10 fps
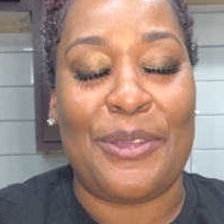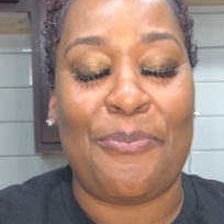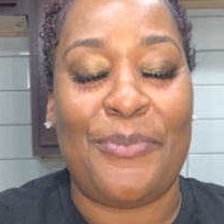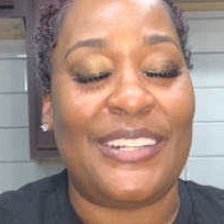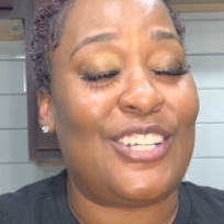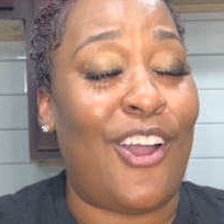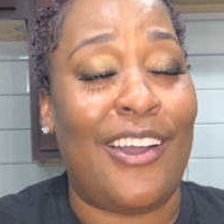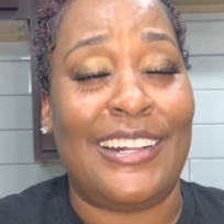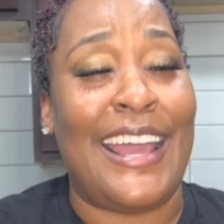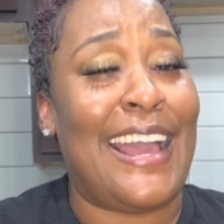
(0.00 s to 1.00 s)
But y'all,
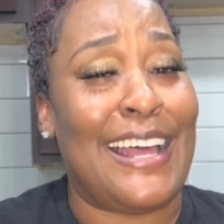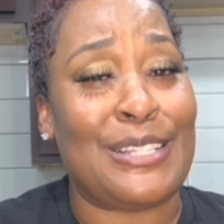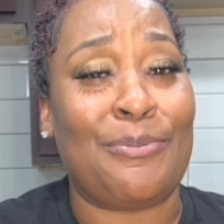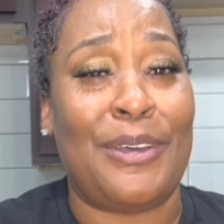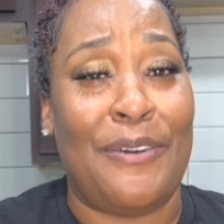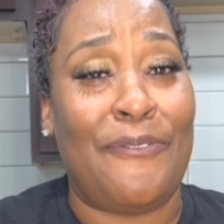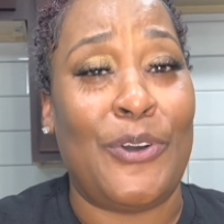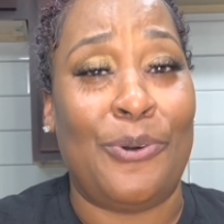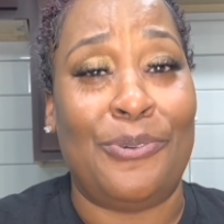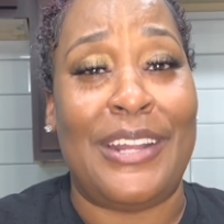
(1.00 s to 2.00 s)
they got some good
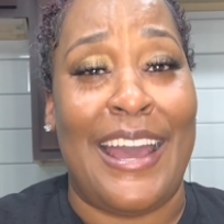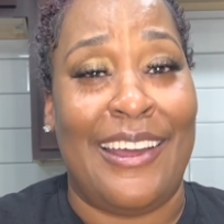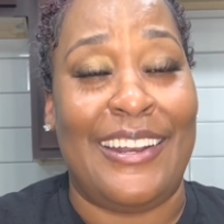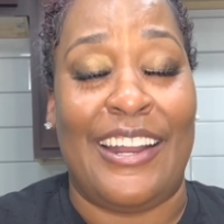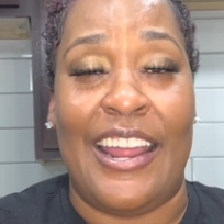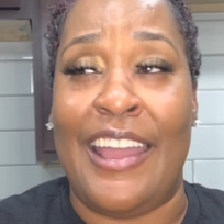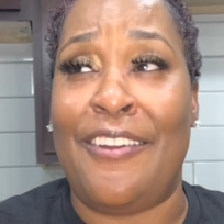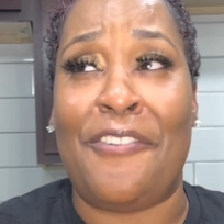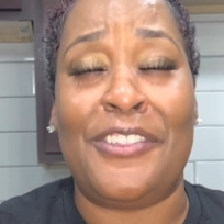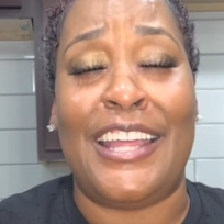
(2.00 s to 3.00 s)
food down there.
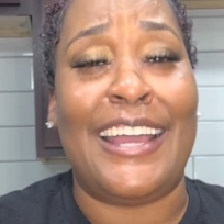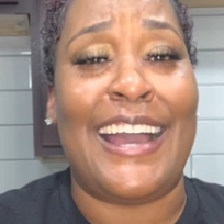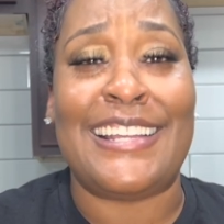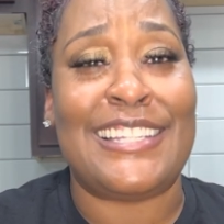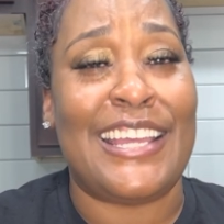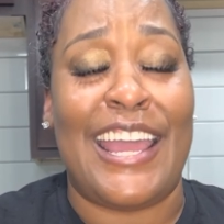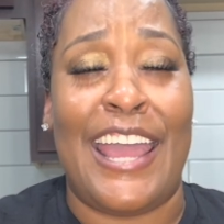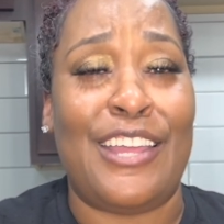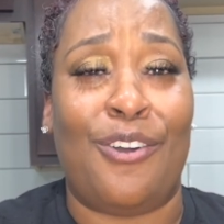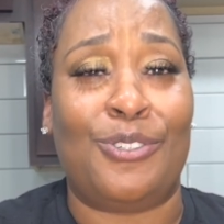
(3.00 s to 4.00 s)
Everything I see
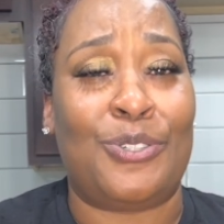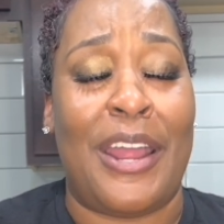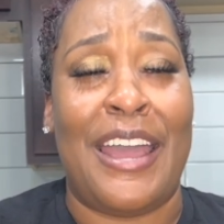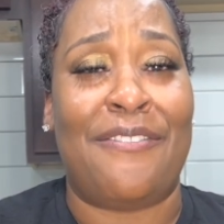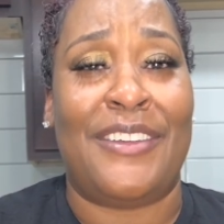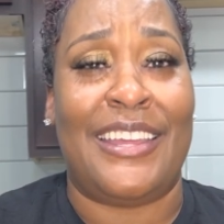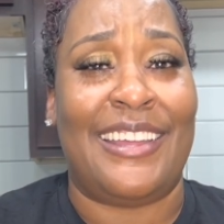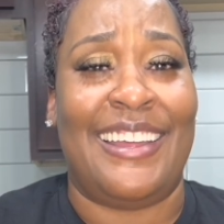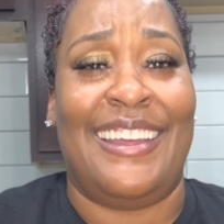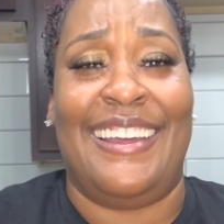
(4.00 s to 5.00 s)
Ayo Trav
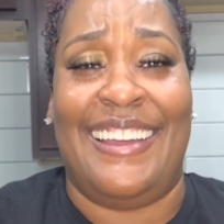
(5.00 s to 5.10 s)
eat,